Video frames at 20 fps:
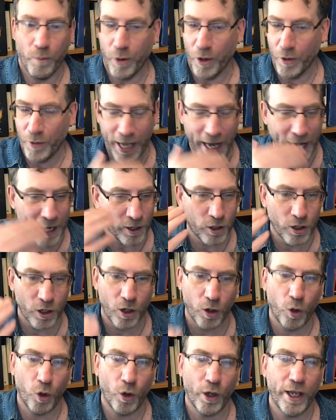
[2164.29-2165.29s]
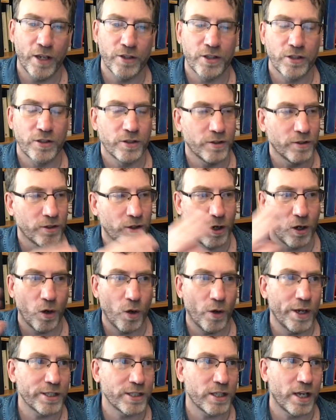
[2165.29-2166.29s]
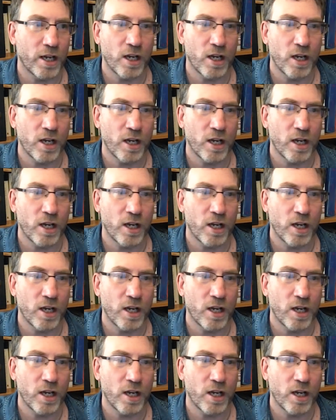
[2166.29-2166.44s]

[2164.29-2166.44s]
but they had good lawyers like